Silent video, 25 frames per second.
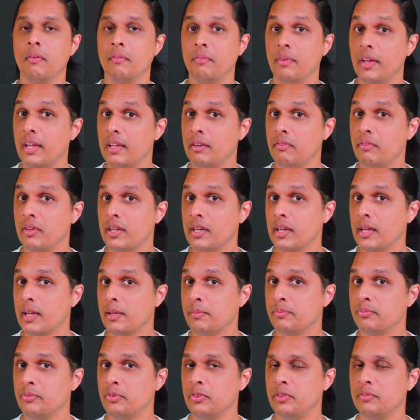Very
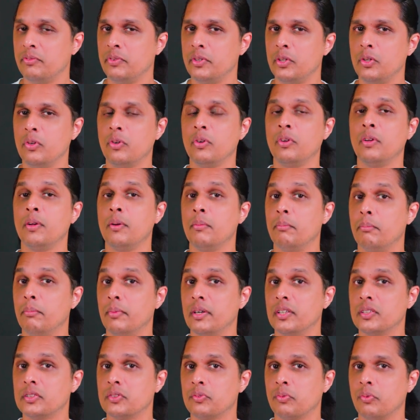helpful video,
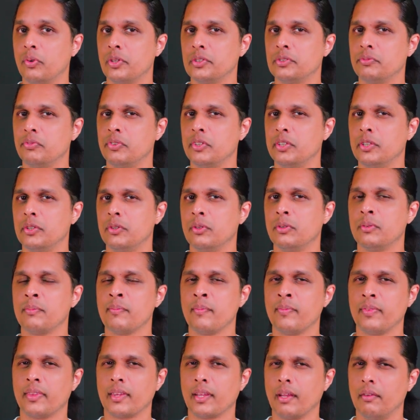must watch video.
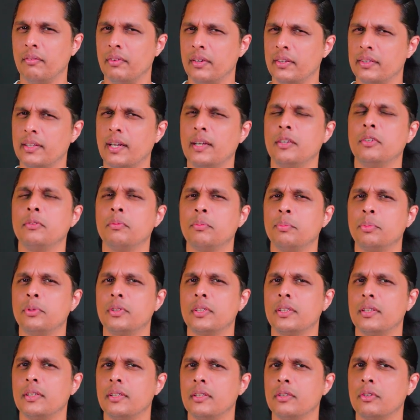I will try to
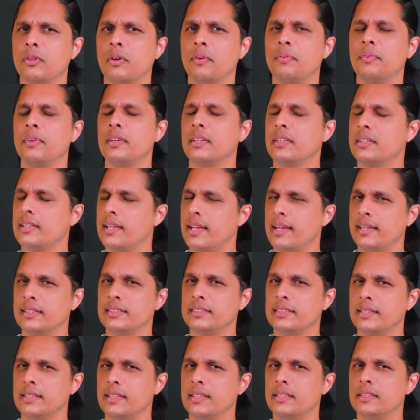put a link of it in the
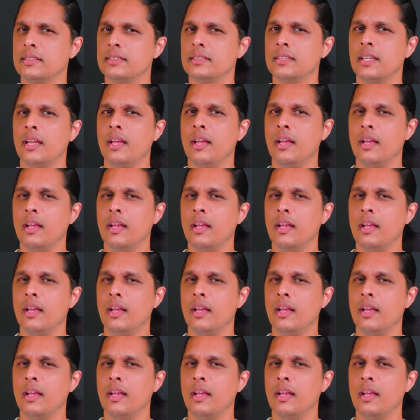end screens.